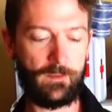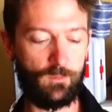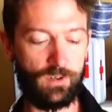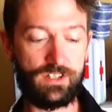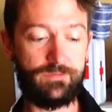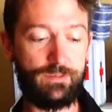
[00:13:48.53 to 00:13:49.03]

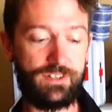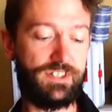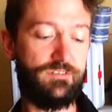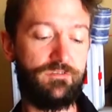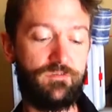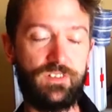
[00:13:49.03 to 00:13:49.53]
Whereas if you just
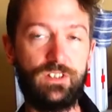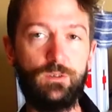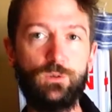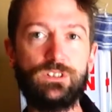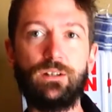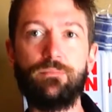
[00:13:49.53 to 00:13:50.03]

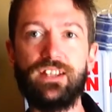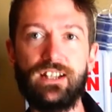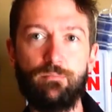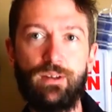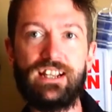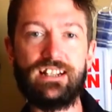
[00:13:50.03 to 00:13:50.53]
infuse something
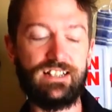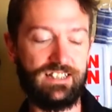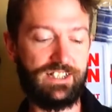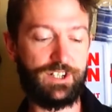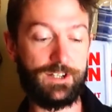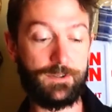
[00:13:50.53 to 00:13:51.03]
and make a
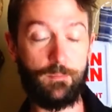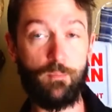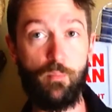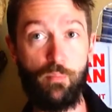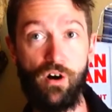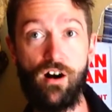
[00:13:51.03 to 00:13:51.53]
delicious
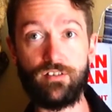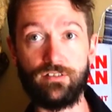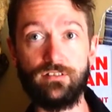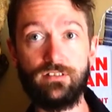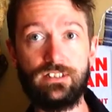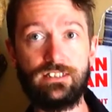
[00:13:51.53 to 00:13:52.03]
bottle,